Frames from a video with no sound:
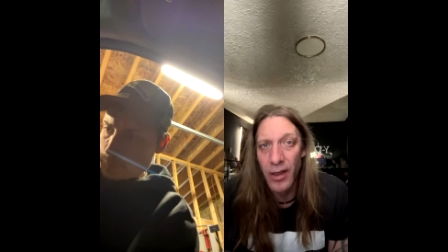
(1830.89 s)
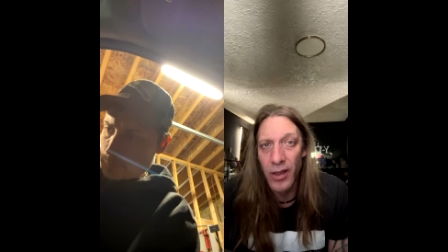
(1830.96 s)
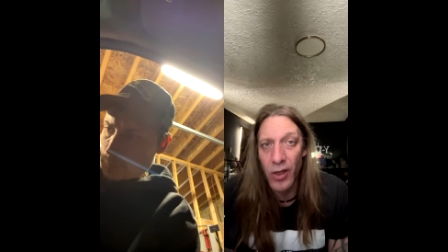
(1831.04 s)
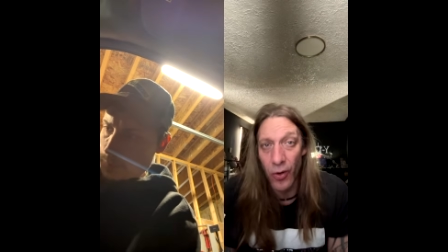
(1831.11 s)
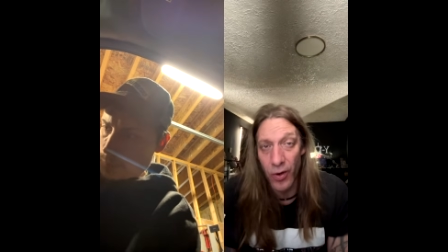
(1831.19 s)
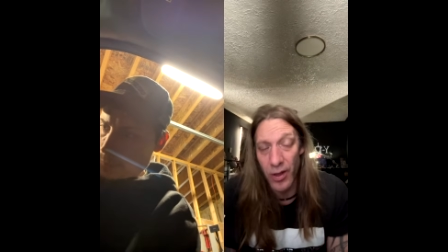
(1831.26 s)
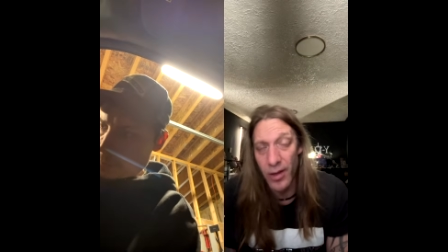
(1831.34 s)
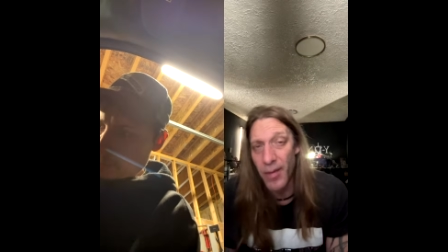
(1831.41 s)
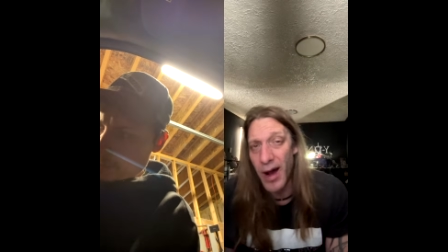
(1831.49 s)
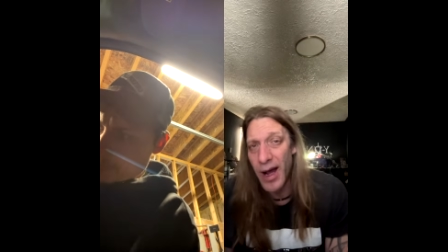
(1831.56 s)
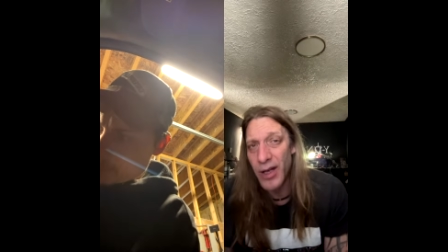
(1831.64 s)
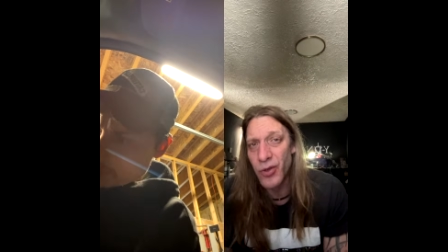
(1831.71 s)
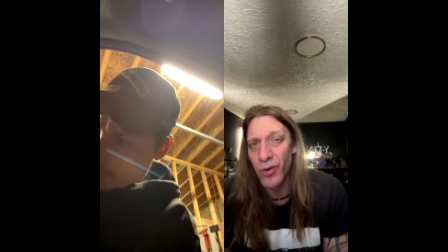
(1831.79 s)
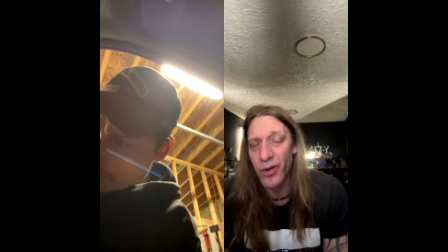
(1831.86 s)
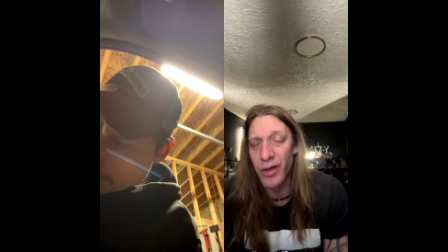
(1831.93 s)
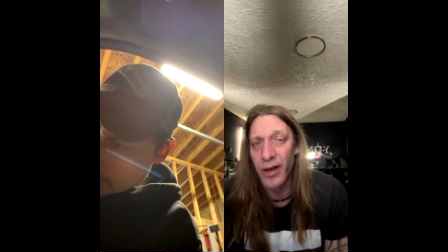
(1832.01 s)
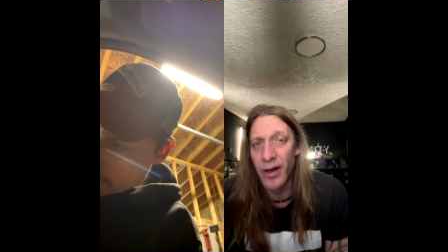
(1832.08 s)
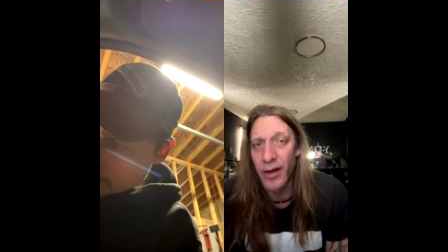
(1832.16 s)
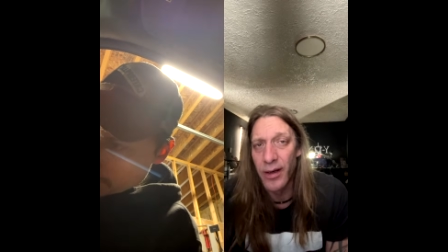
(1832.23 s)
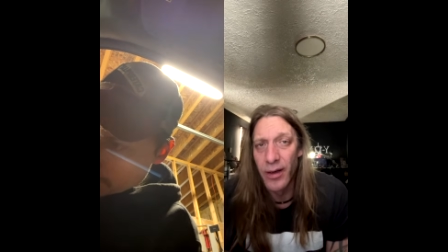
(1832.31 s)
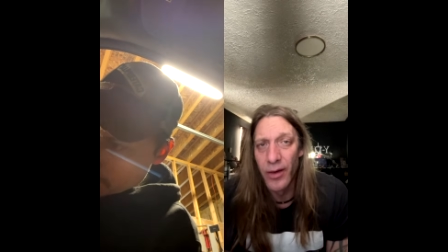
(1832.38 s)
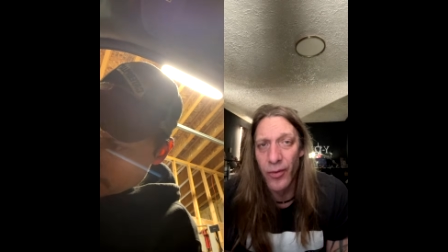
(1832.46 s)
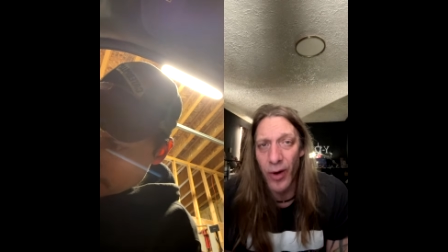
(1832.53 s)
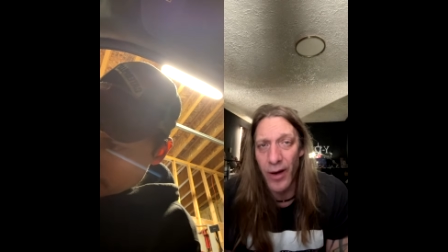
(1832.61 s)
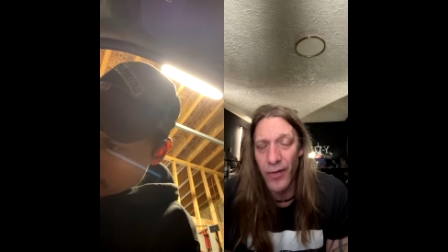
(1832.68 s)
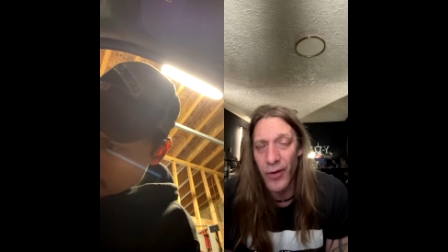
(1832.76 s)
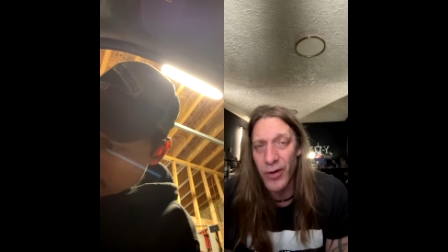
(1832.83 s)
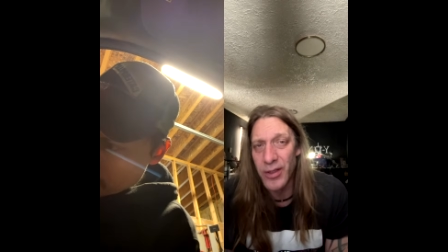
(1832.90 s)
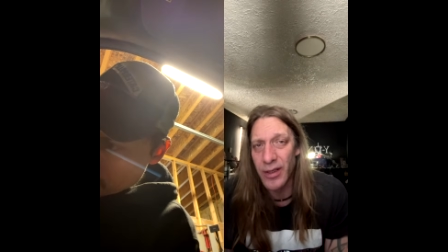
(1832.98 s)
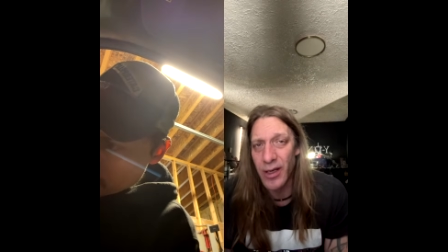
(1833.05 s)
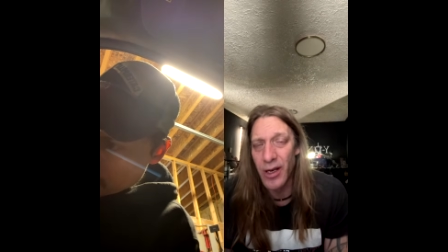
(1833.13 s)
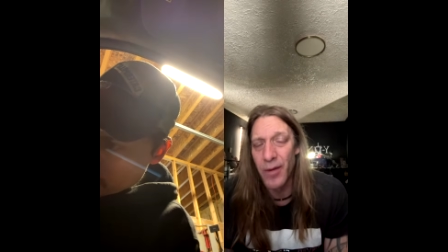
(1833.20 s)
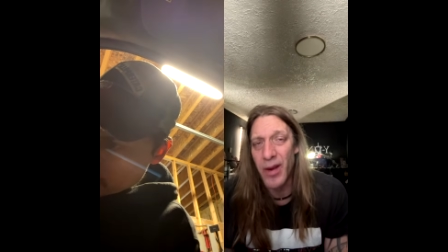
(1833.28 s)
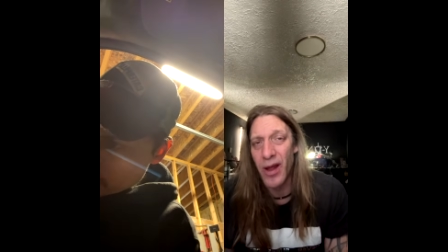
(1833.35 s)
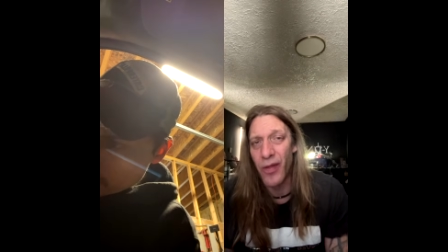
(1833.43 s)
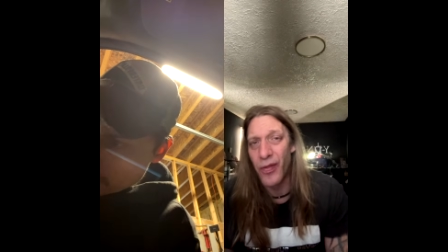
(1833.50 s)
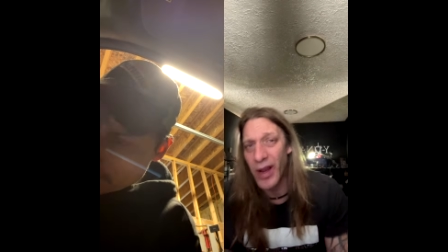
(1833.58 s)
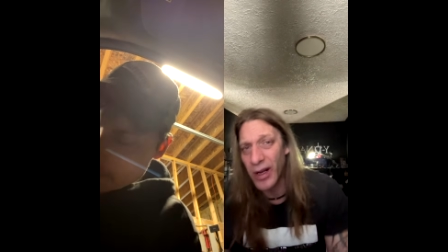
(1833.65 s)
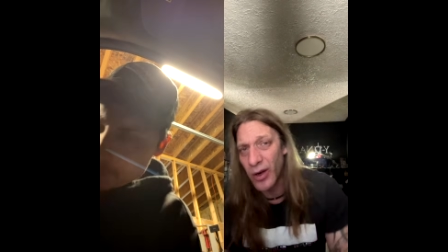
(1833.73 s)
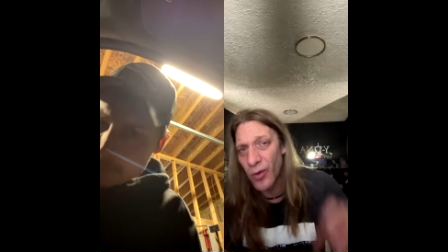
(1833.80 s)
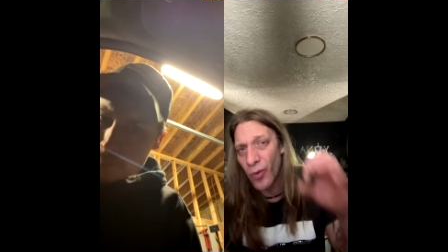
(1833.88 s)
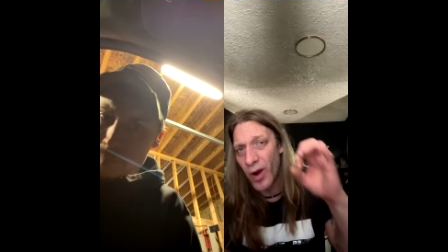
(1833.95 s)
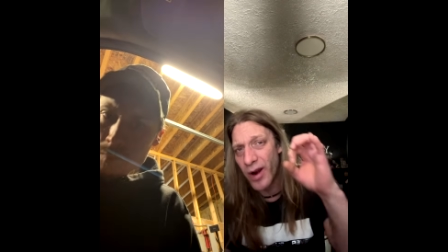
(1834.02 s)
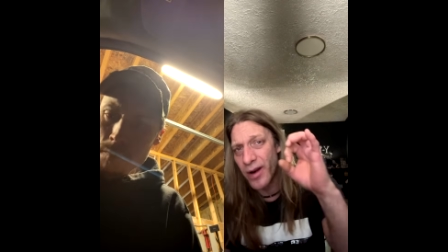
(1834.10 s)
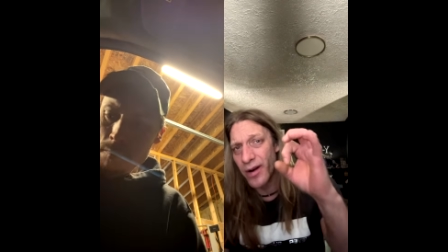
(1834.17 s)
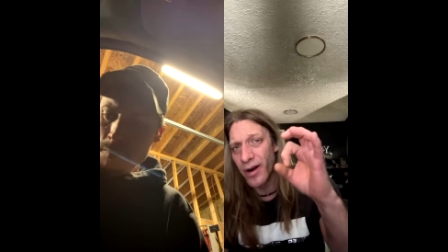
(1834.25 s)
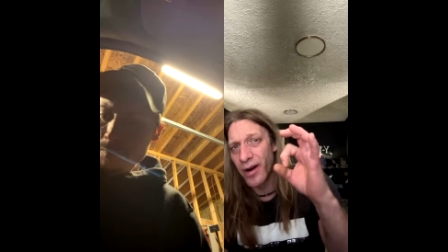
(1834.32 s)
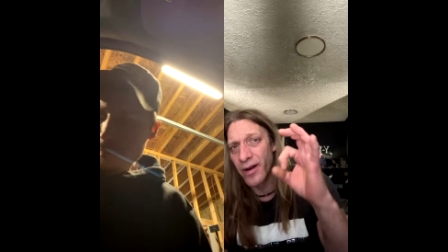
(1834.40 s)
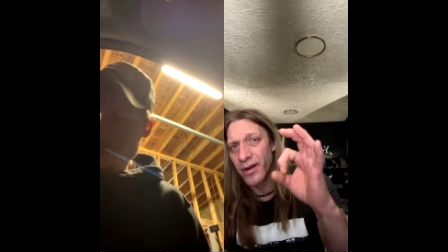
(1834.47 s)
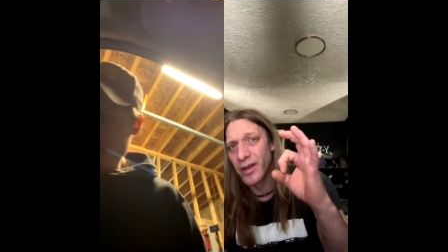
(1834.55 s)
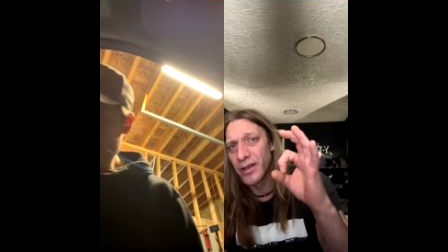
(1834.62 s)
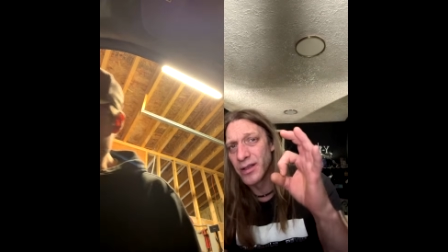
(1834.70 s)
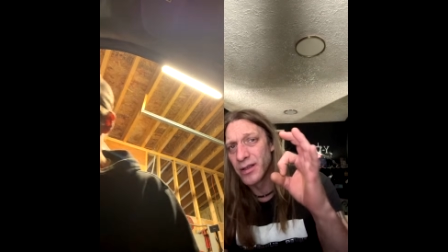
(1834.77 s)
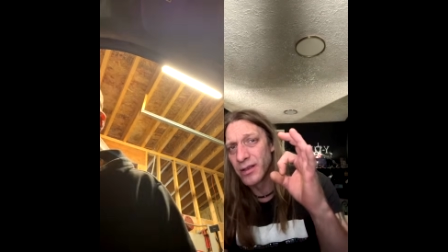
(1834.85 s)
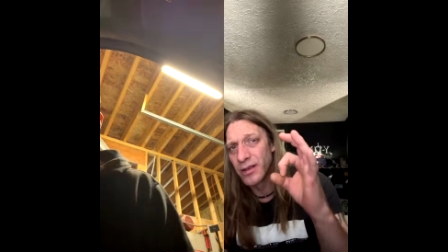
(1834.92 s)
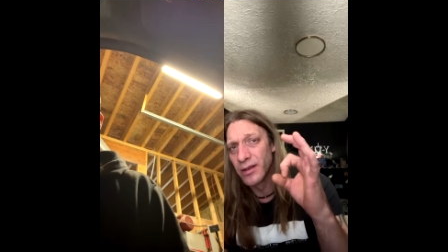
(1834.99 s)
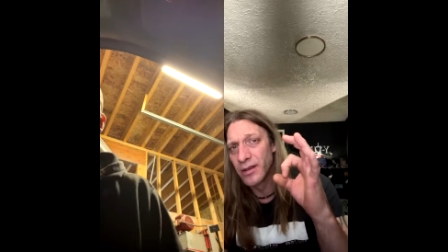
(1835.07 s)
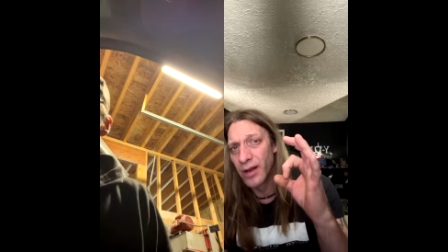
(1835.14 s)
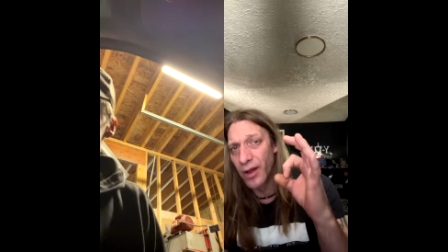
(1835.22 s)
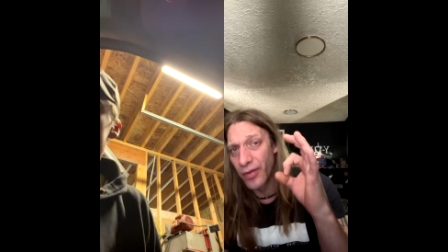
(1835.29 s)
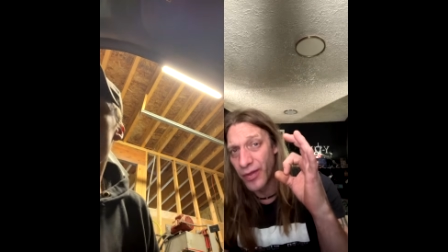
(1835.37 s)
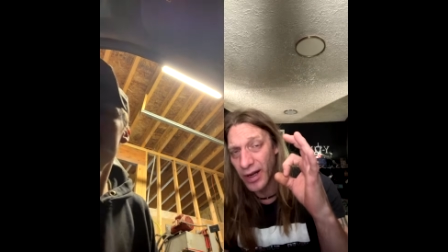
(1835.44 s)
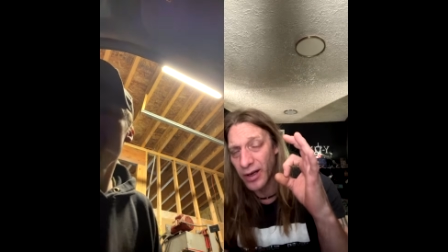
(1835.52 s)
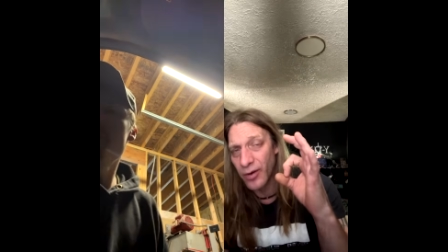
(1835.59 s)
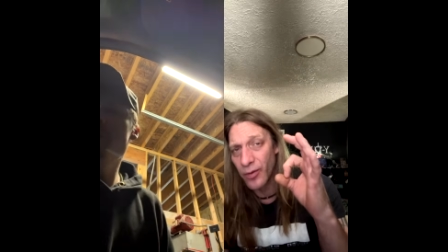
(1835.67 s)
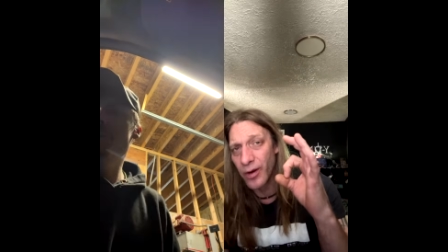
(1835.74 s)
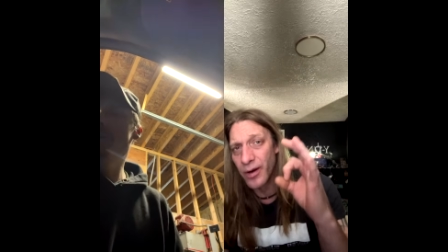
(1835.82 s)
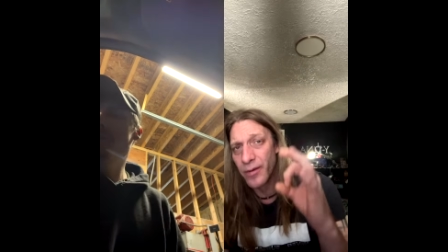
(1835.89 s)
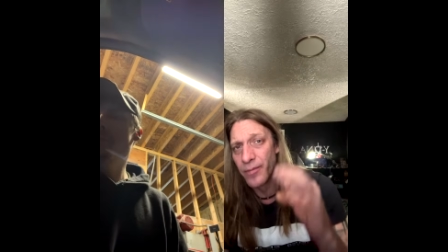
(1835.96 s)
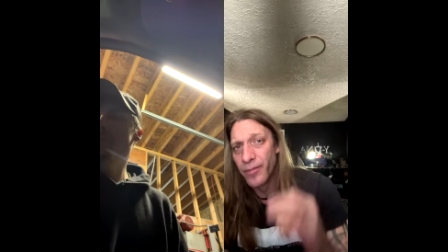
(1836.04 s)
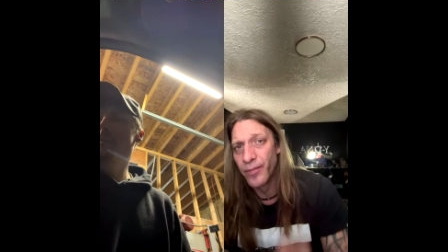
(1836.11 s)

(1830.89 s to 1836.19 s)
Go to the module there, right? There's going to be a thicker wire harness, a thicker one.